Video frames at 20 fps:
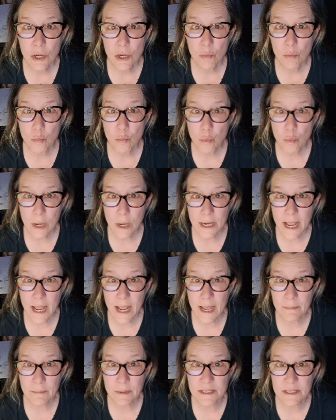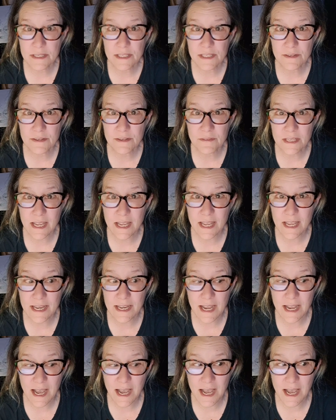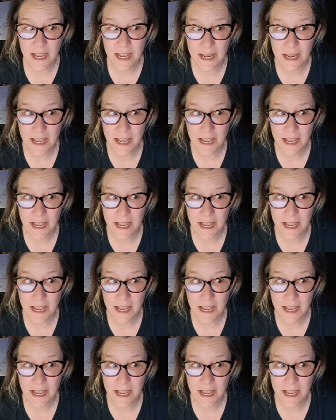what happens if the AI